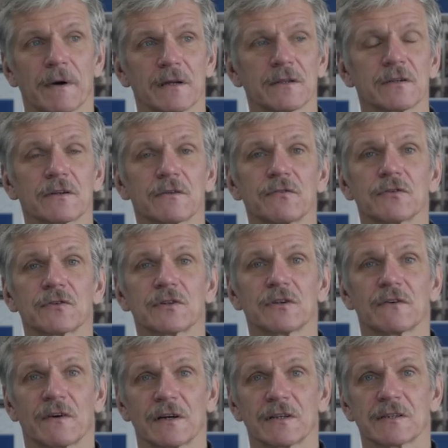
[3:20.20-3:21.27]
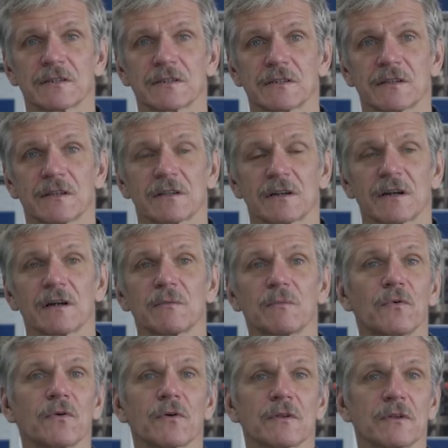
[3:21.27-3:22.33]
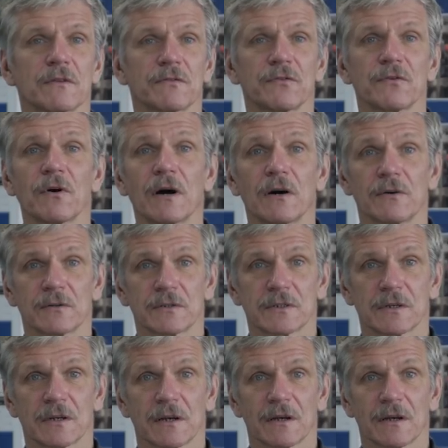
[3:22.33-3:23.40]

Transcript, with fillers: magnetic fusion devices that run more than a few hours,